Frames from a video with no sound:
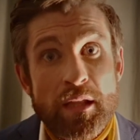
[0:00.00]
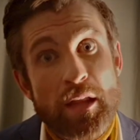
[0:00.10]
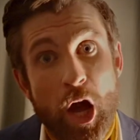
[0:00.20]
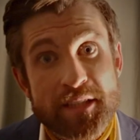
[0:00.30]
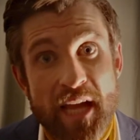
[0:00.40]

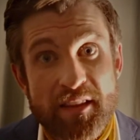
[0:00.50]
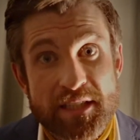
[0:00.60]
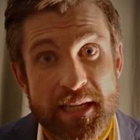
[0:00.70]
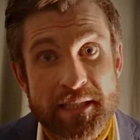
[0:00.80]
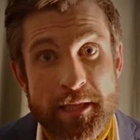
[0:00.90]
I'll take the
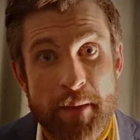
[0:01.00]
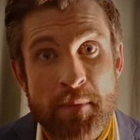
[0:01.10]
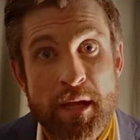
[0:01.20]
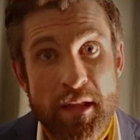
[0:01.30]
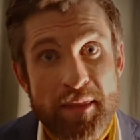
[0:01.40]
skin to them.
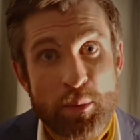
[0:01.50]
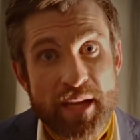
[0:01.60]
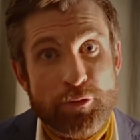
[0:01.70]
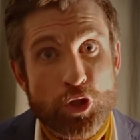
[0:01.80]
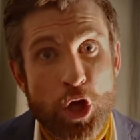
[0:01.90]
Then we'd
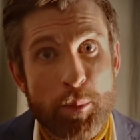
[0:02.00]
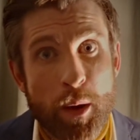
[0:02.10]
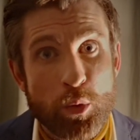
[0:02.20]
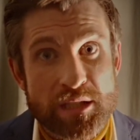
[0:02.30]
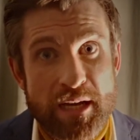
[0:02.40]
have to chop up what's